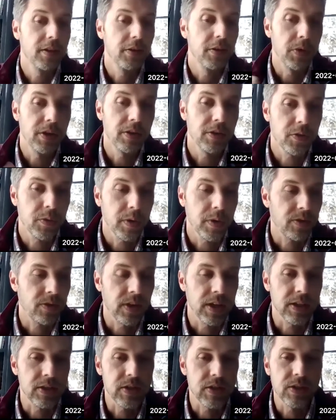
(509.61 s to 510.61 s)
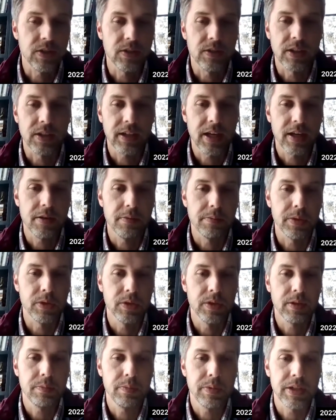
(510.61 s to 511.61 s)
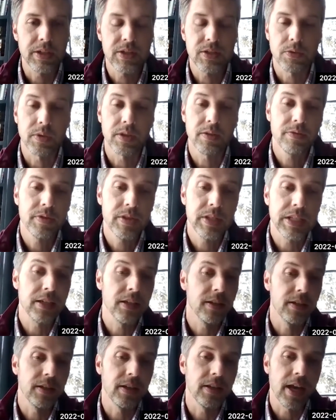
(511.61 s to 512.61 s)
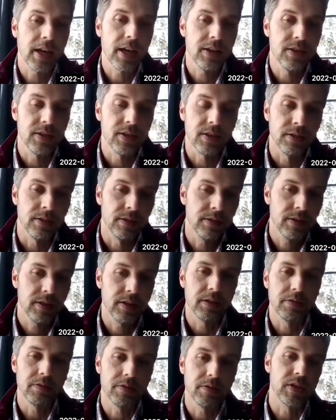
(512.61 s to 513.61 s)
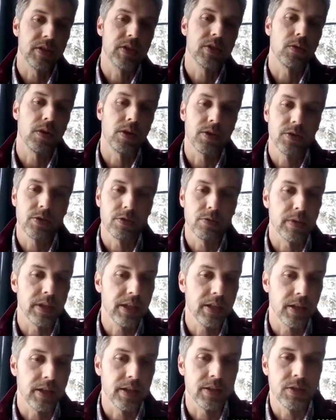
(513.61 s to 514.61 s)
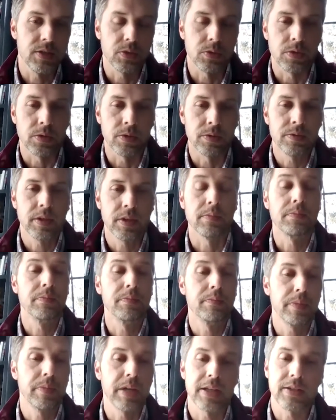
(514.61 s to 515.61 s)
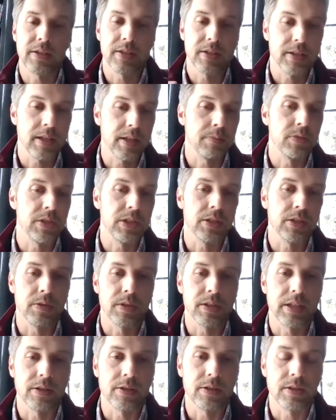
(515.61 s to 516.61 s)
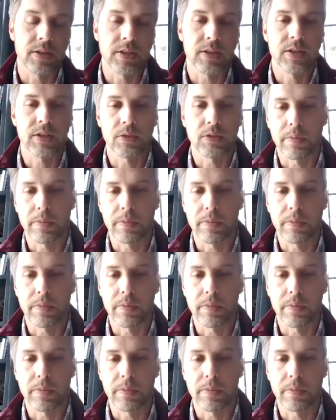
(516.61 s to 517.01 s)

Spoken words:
And one other quick thing just on the accountability piece. So we've seen it in action. And so our True Recon tool, it has the same geo-intelligence.